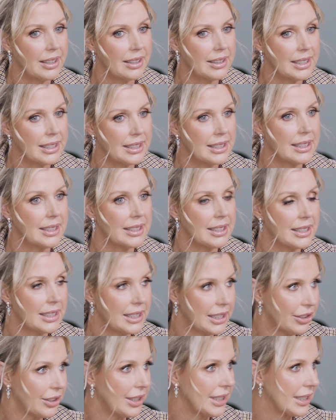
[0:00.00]
that this is a
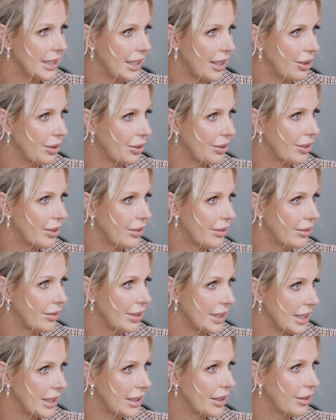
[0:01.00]
serious health
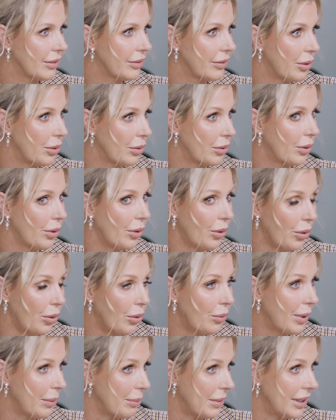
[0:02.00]
risk for
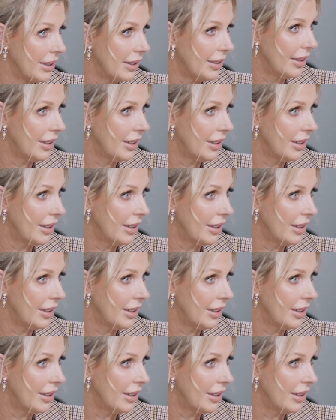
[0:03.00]
all women.